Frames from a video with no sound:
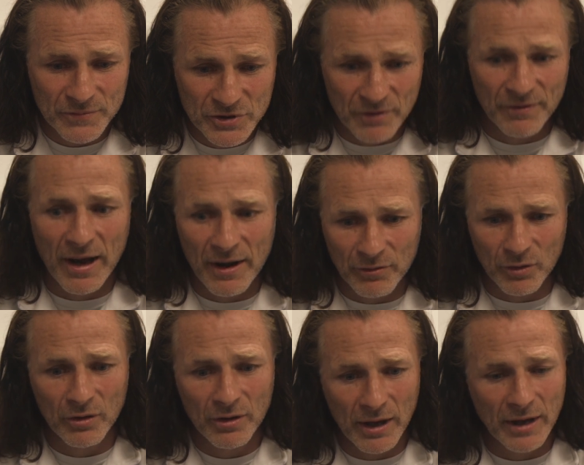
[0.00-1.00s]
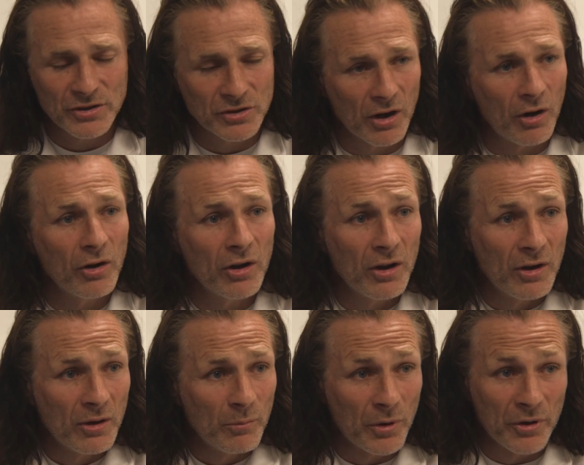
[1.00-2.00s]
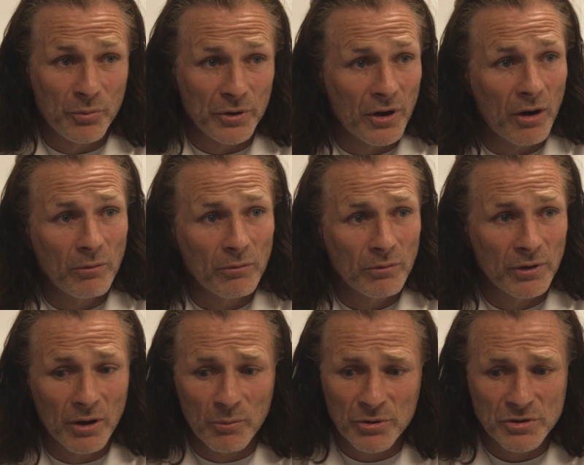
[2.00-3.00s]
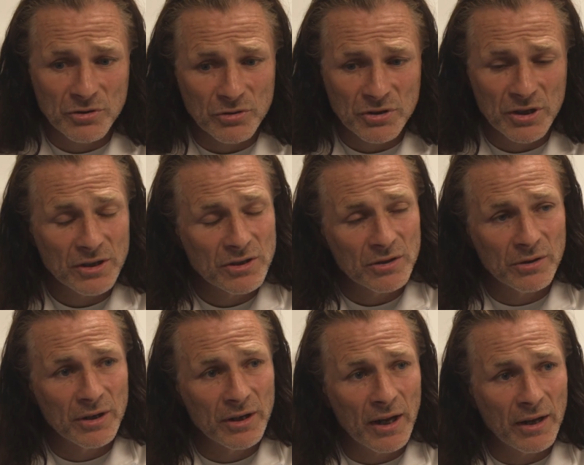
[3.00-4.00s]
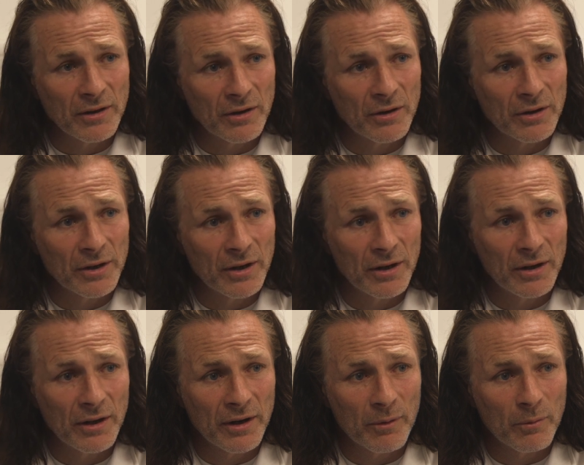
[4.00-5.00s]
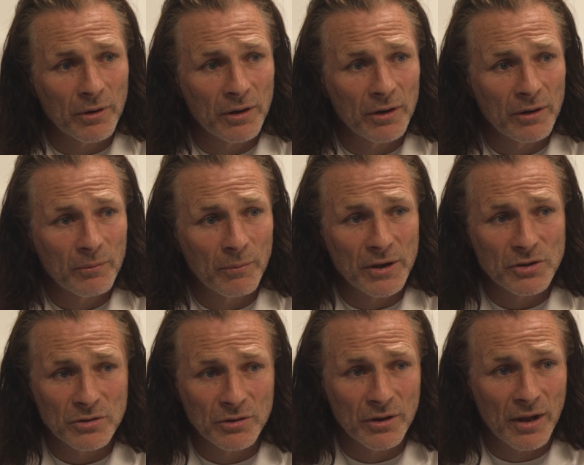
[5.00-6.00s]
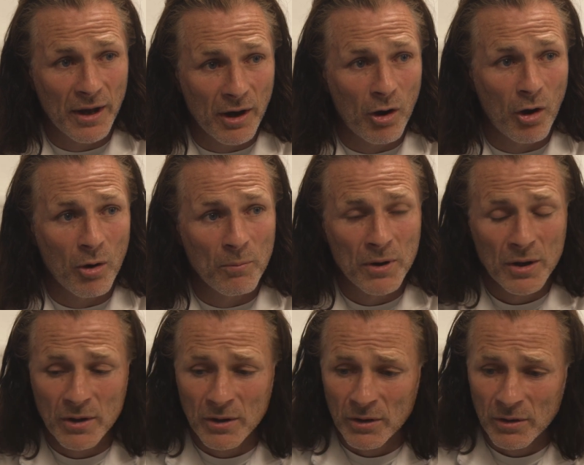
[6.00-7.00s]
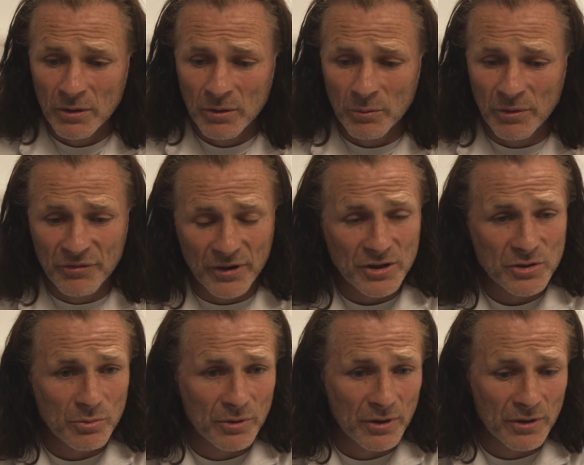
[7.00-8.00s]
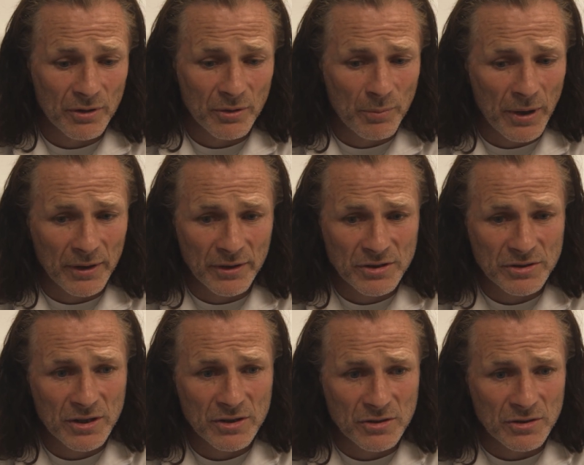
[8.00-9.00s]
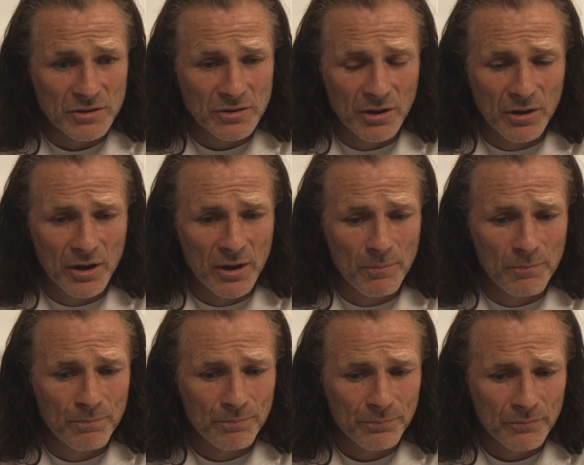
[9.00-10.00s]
survival at Stoke. But if we don't, we've got Bristol City to do it again, and I want to make sure that at home we finish with a bang this season. So,